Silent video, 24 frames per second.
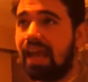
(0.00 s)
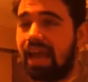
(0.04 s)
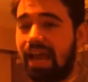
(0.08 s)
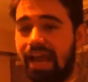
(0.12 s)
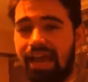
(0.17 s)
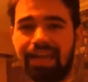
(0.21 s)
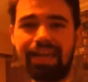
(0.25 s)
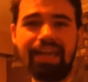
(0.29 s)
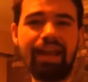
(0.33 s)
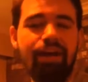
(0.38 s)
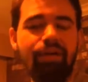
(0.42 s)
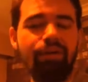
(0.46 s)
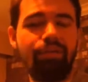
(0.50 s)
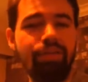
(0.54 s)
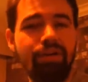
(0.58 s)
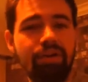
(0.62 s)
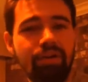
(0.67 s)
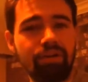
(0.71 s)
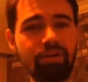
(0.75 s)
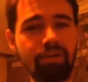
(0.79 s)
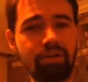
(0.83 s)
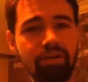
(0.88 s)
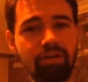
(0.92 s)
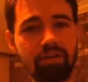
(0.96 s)
and now
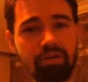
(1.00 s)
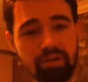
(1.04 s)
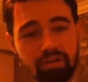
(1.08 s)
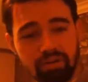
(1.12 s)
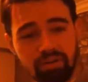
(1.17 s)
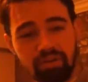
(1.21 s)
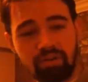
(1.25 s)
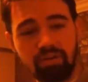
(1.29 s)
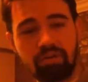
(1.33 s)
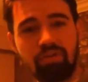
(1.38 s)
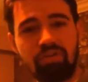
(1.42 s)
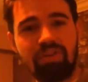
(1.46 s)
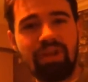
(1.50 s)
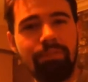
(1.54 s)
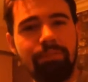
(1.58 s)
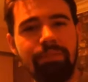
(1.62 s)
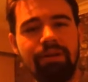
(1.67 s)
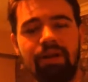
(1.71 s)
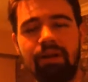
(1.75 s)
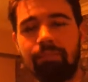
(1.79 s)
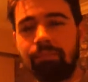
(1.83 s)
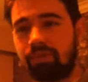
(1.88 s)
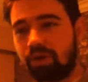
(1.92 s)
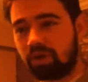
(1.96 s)
they're
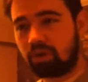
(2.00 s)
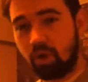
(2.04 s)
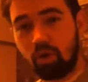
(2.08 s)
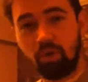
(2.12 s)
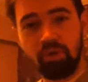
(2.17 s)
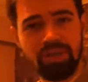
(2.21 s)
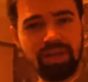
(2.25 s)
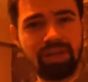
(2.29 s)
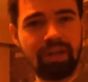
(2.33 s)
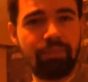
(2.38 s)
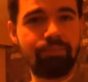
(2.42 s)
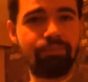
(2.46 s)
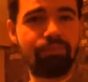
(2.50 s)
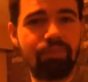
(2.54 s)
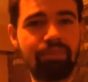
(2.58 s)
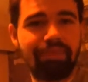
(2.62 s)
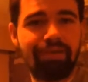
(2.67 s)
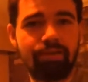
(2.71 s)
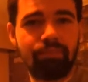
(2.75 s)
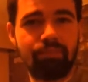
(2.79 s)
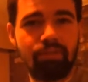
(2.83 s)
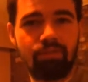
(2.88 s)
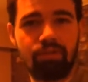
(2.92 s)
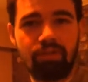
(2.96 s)
stepping up, they're owning up to
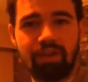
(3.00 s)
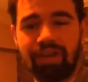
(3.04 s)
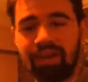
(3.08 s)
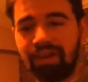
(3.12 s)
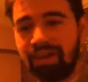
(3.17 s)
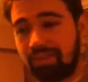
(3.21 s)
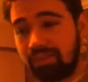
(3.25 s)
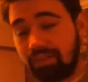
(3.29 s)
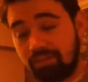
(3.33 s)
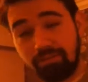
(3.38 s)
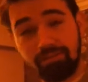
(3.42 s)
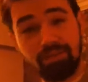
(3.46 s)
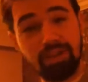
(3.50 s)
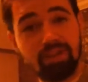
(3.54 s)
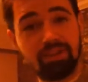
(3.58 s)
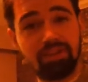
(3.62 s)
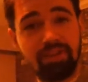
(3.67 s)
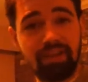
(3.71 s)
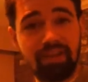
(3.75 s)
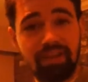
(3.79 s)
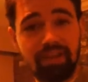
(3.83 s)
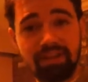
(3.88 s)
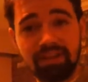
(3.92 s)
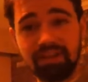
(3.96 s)
their mistake, and they're
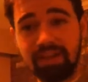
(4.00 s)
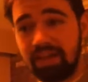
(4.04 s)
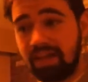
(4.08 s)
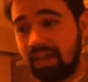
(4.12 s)
fixing it.